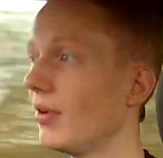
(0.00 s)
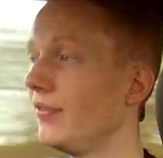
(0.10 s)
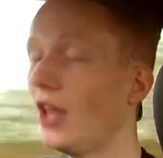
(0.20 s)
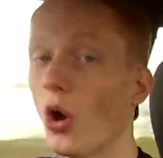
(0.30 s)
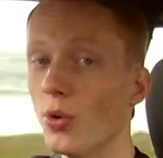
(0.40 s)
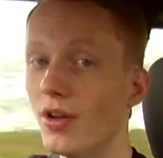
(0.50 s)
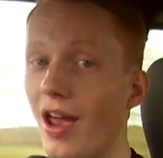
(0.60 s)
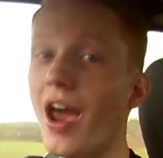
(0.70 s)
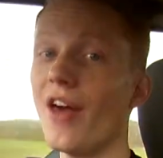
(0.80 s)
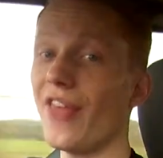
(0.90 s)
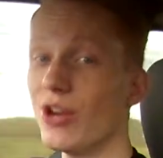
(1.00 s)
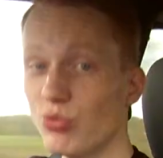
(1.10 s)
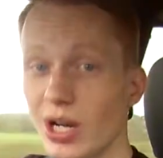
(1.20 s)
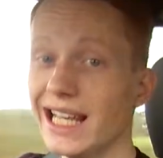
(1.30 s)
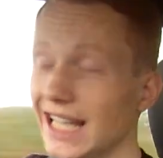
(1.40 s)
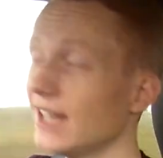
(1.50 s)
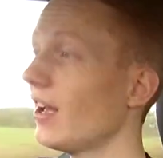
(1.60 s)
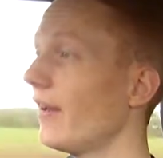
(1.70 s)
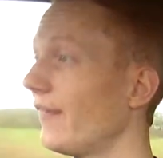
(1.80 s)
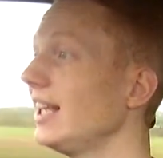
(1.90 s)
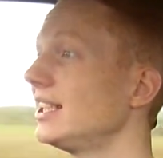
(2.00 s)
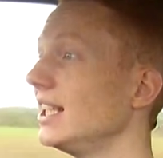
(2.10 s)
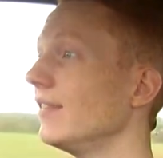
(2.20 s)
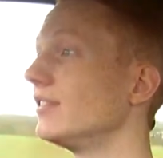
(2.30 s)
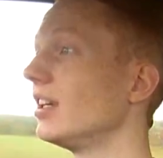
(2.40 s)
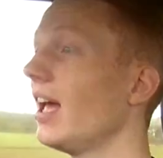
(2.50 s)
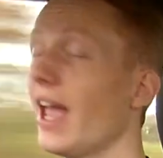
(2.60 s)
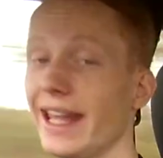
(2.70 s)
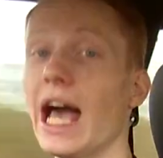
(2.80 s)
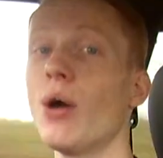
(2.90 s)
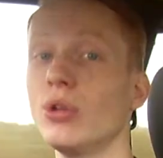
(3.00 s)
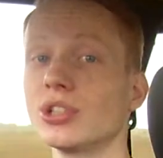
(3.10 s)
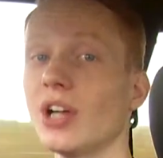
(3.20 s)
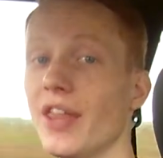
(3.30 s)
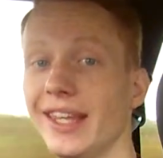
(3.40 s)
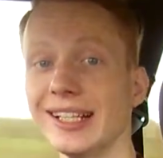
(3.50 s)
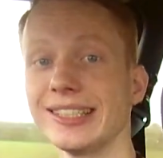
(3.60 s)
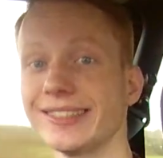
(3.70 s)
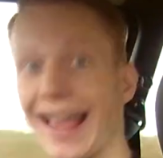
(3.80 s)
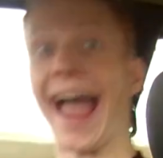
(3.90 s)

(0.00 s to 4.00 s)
No, they really gave it a facelift. It now looks like this.